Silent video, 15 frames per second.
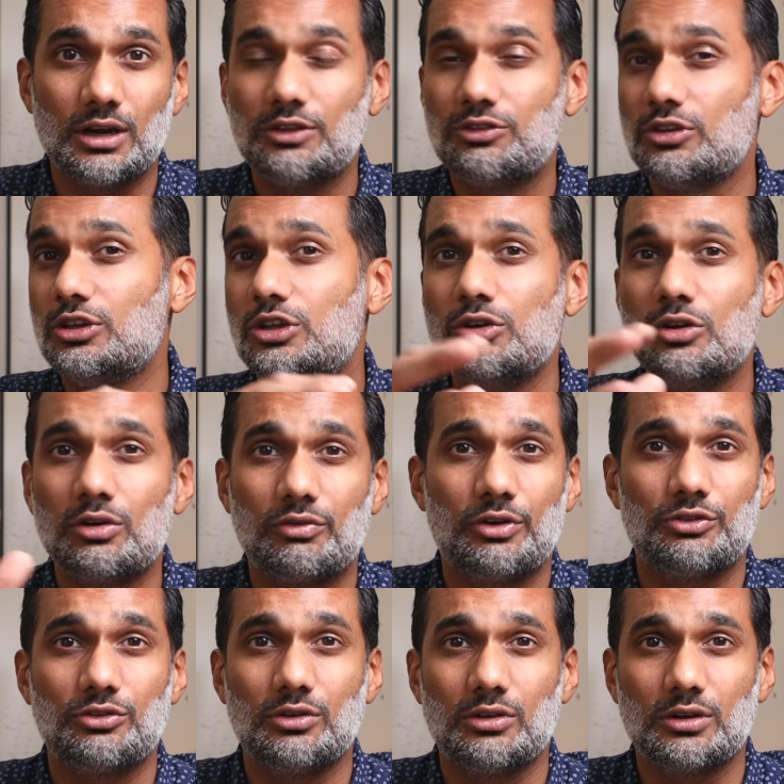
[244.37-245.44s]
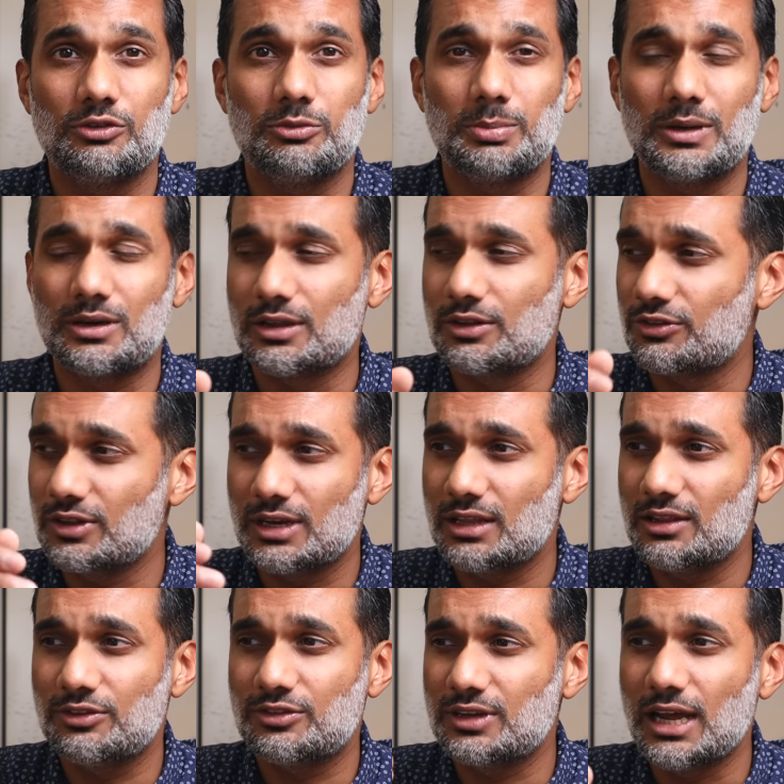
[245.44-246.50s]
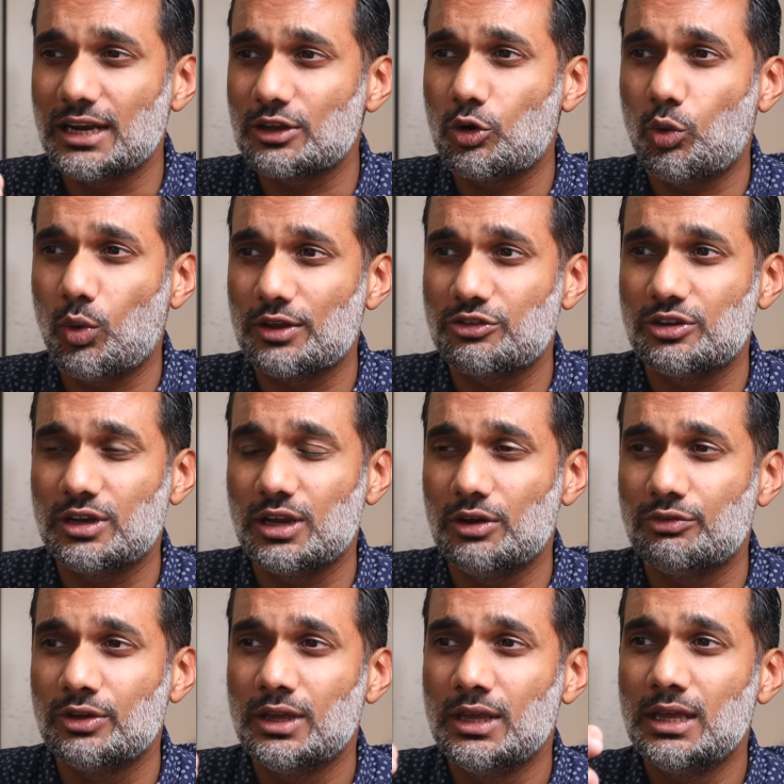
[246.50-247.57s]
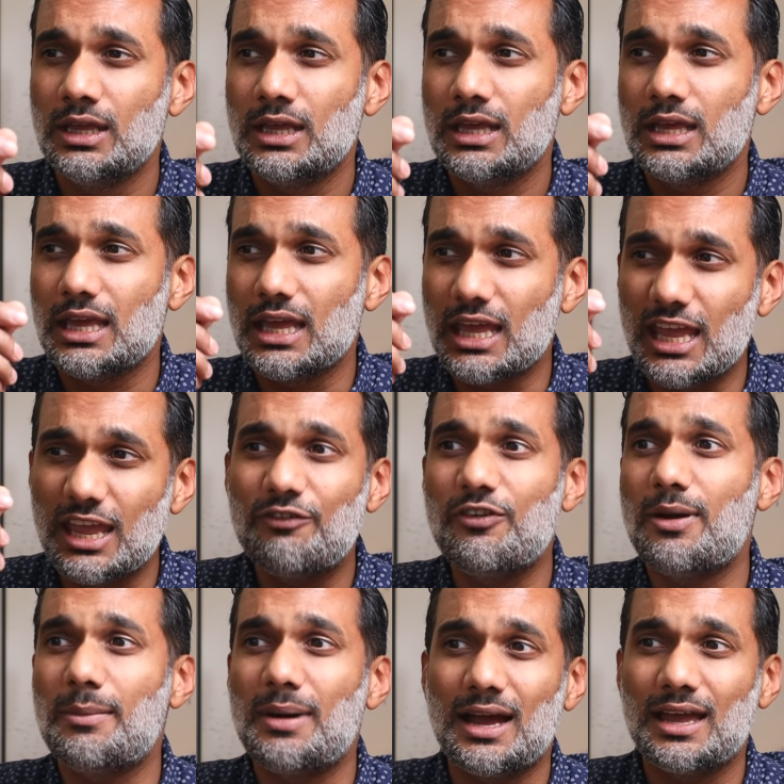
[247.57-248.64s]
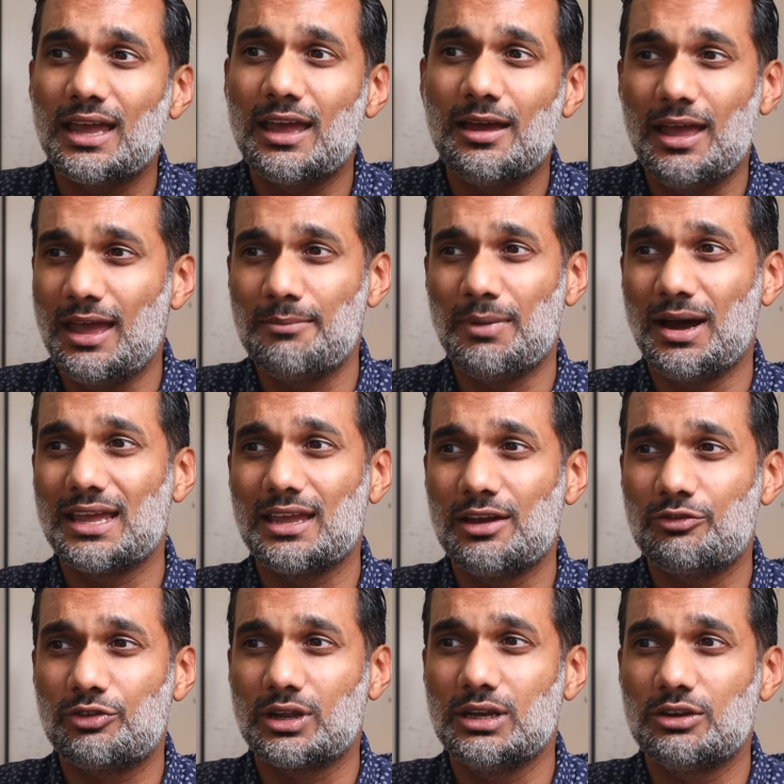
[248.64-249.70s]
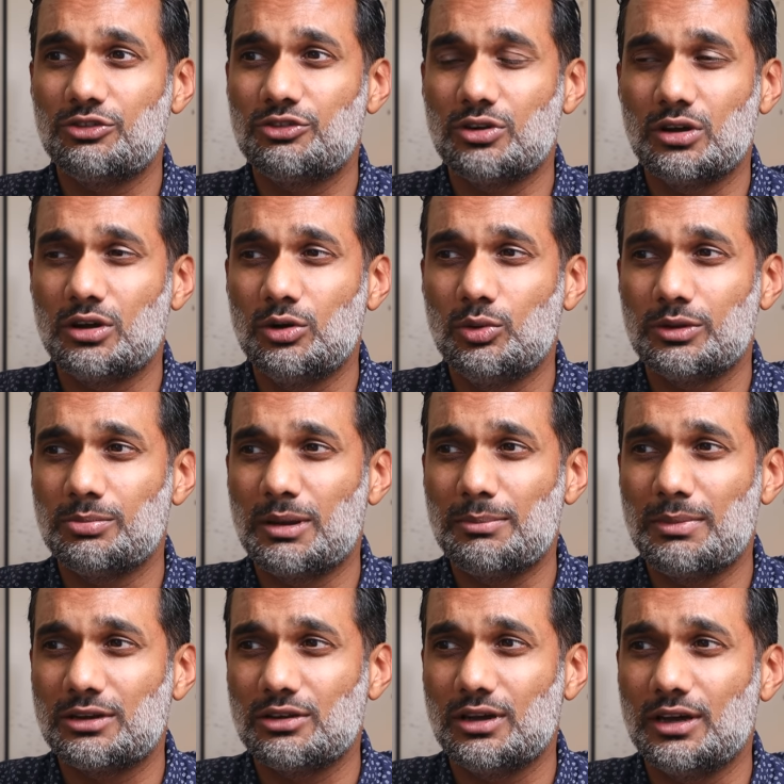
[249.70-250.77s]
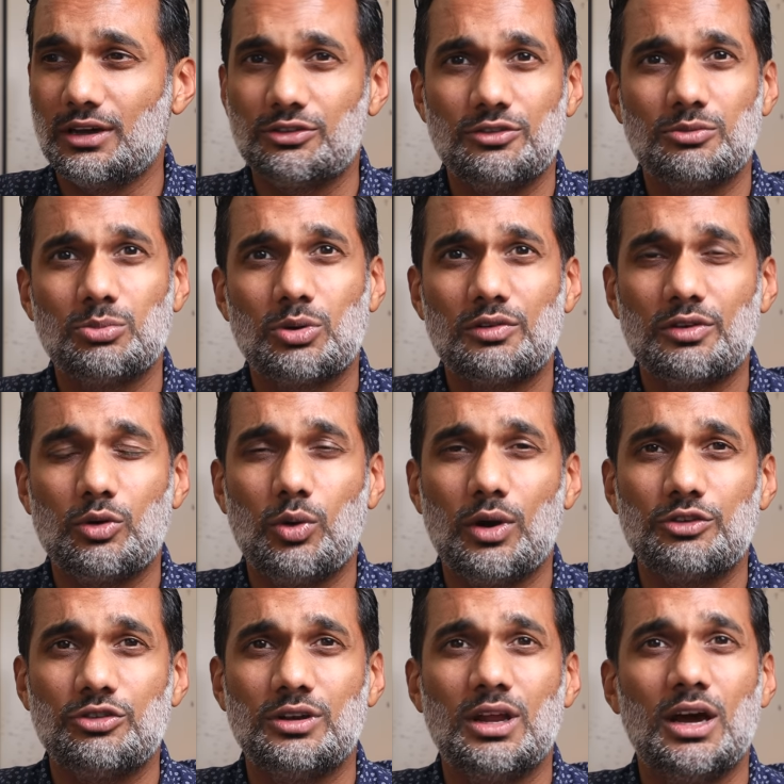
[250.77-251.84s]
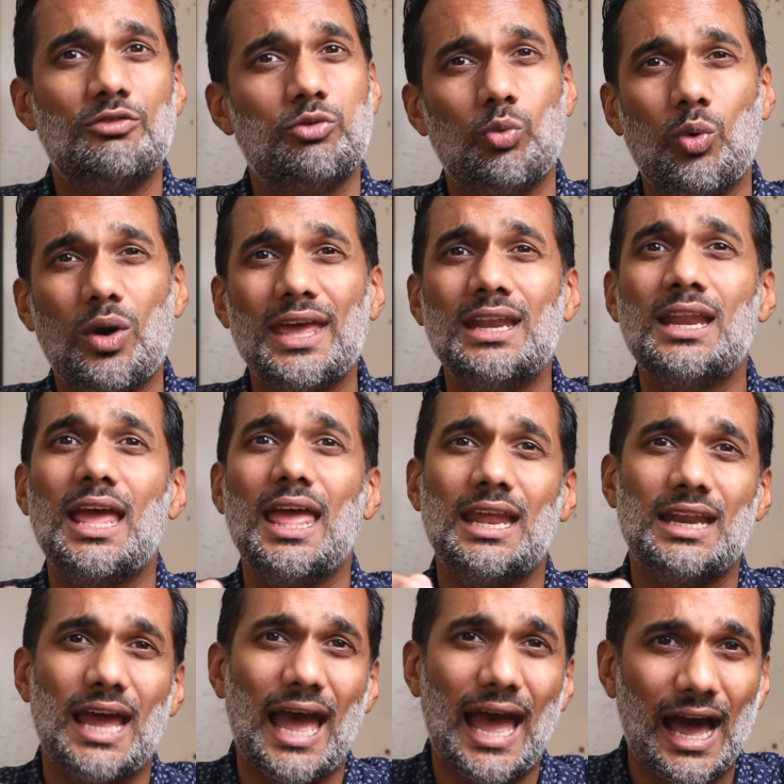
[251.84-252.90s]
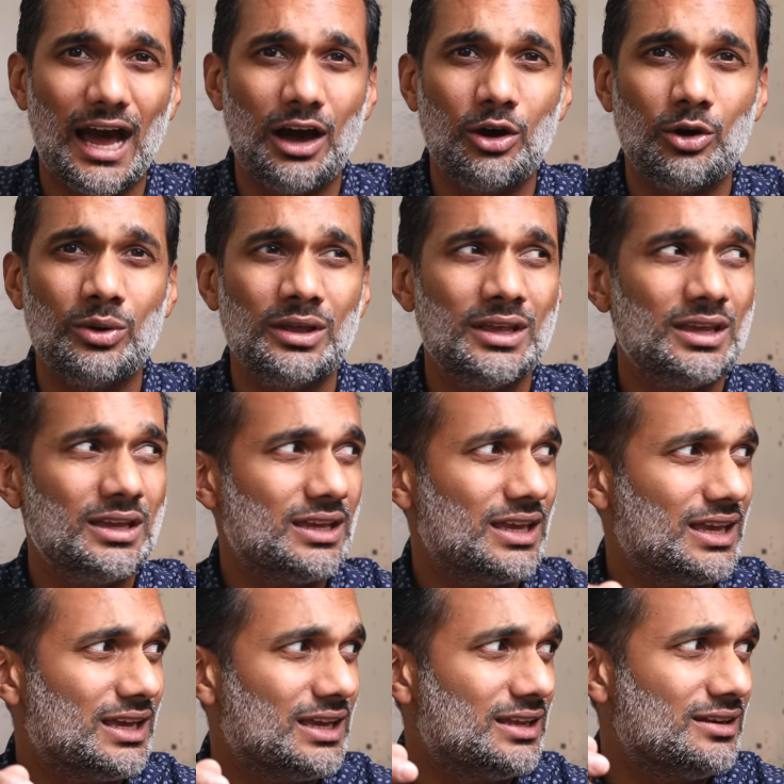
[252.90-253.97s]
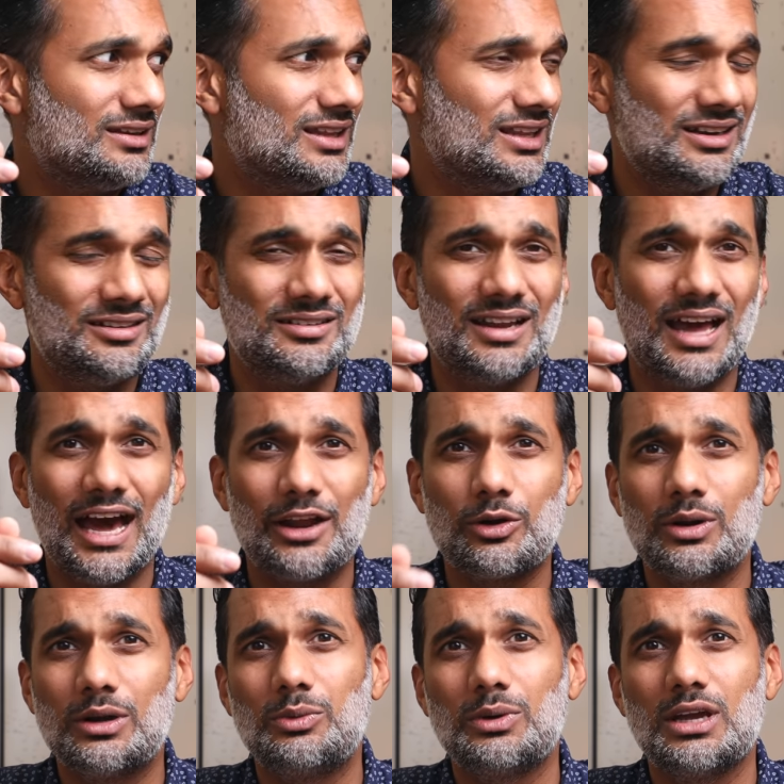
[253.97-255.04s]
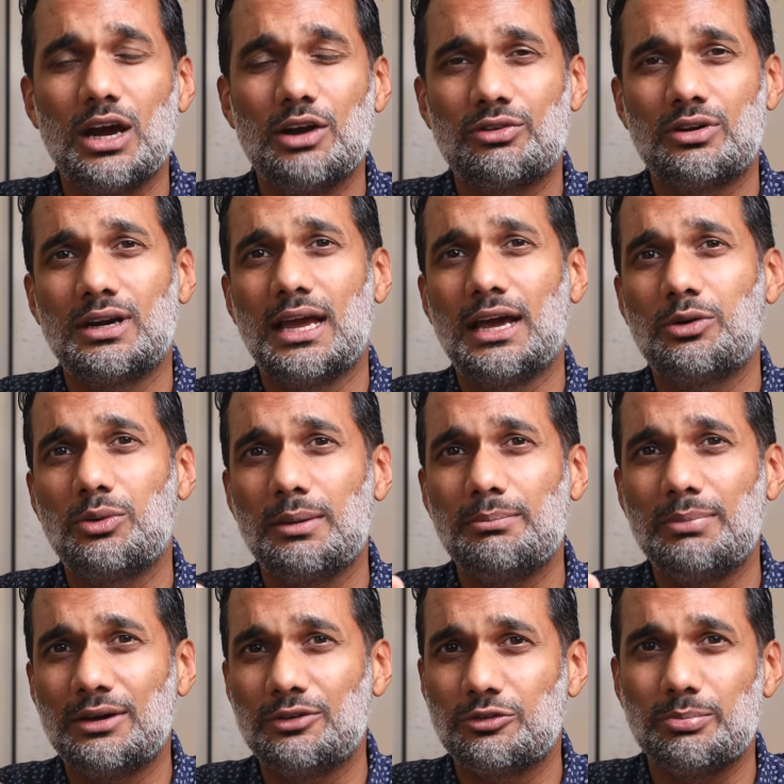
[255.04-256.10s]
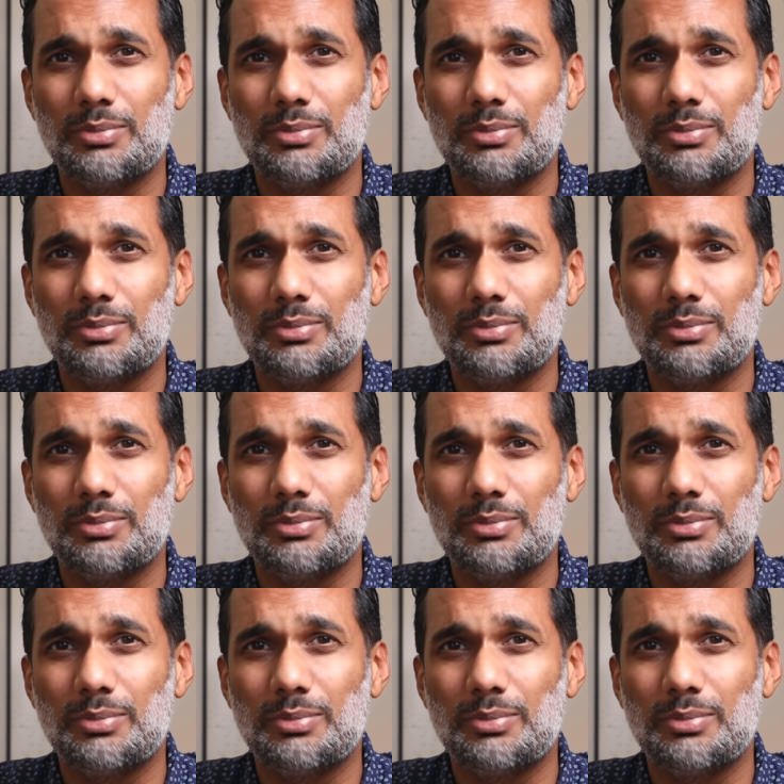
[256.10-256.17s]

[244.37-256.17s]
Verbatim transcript: It's a universal experience. And it's not a question of if am I ever going to struggle with my mental health. It's more of a question of when and how, and then how do I recover and how do I bounce